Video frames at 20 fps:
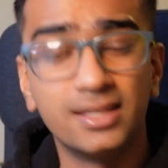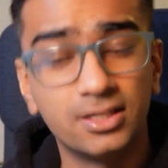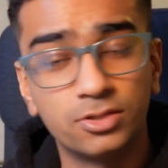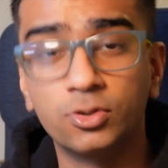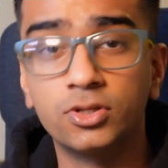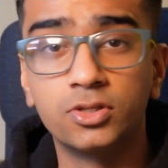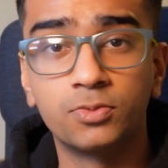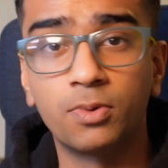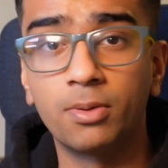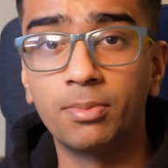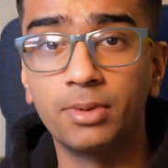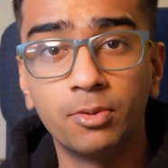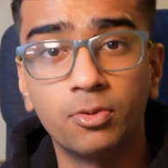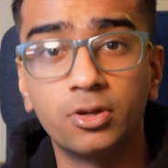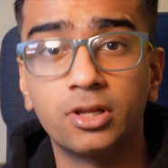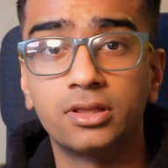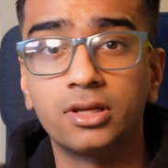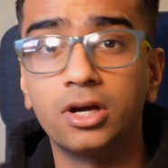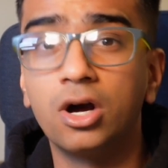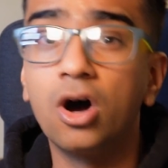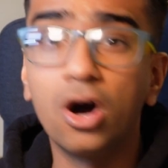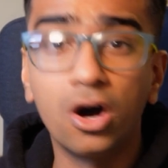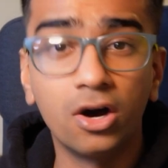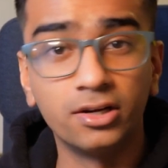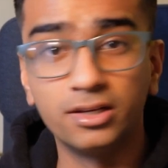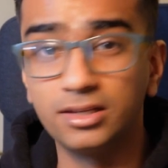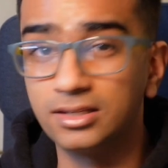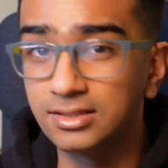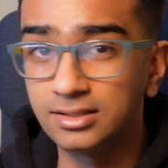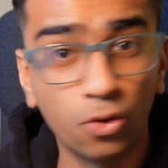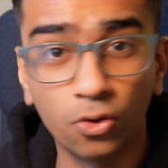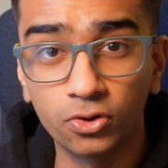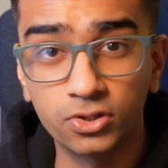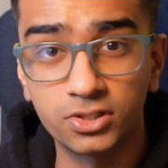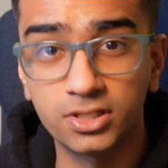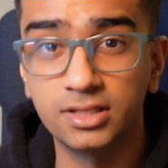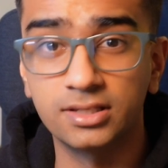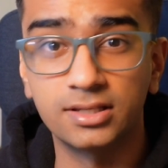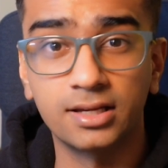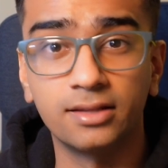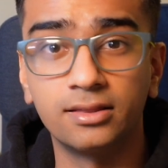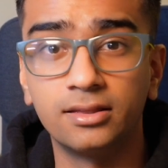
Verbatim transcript: this was probably one of the hardest courses I